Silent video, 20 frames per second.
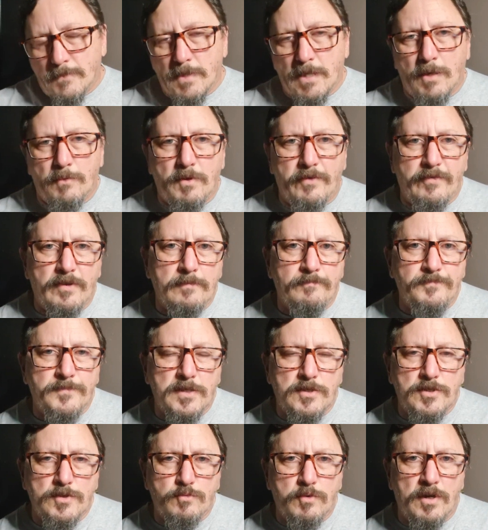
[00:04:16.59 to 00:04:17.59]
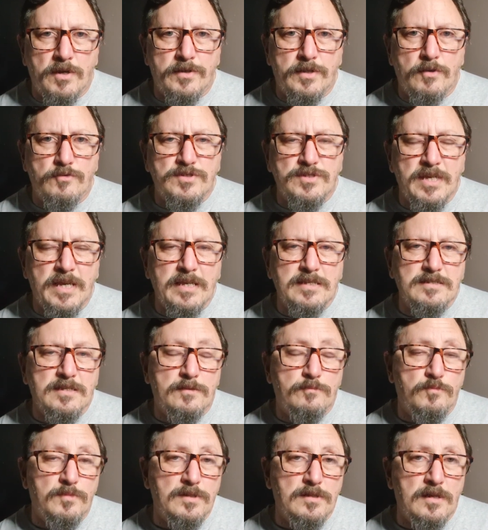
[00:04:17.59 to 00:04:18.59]
However, this is one of those things,
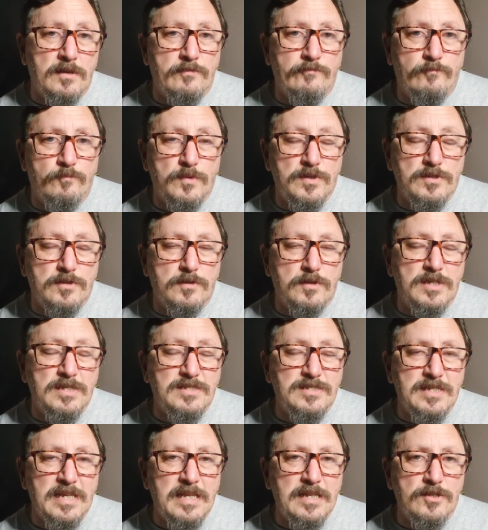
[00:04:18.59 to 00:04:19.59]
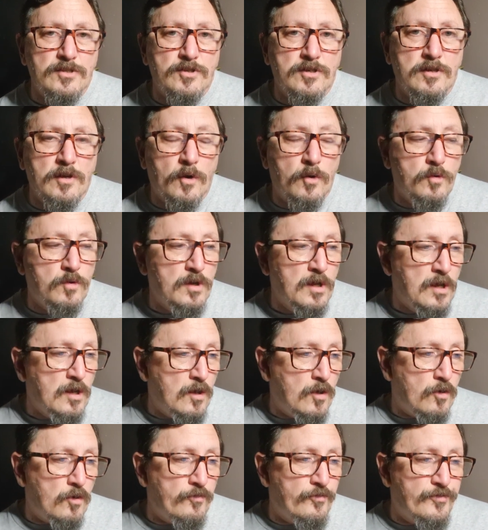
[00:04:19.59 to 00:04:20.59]
and we conceded the goal
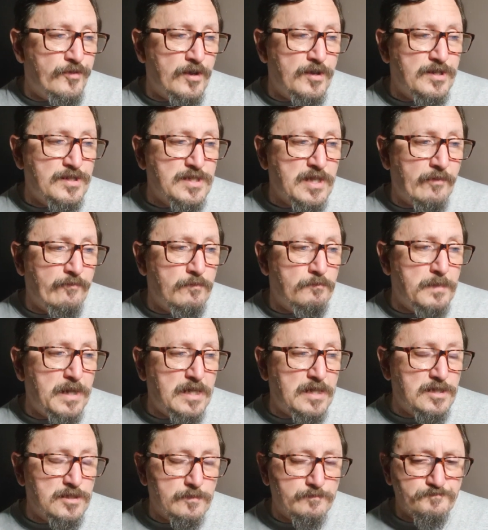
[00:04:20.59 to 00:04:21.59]
on 37 minutes.